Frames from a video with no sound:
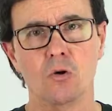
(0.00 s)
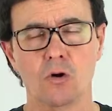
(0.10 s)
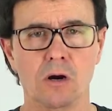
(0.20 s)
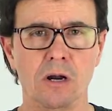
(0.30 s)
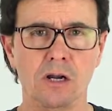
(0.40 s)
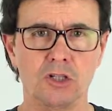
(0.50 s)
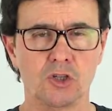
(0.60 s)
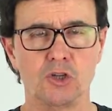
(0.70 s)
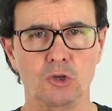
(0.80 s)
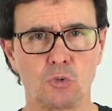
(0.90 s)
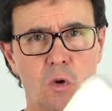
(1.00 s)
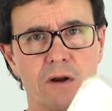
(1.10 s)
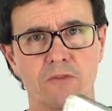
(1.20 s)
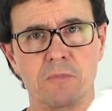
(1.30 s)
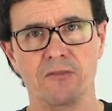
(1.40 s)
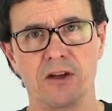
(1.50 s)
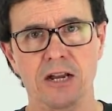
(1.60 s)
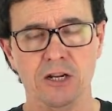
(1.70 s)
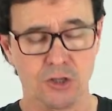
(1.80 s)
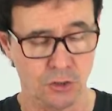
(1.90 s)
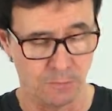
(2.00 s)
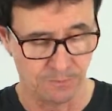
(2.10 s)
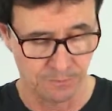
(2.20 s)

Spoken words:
or just use one of them if I need to.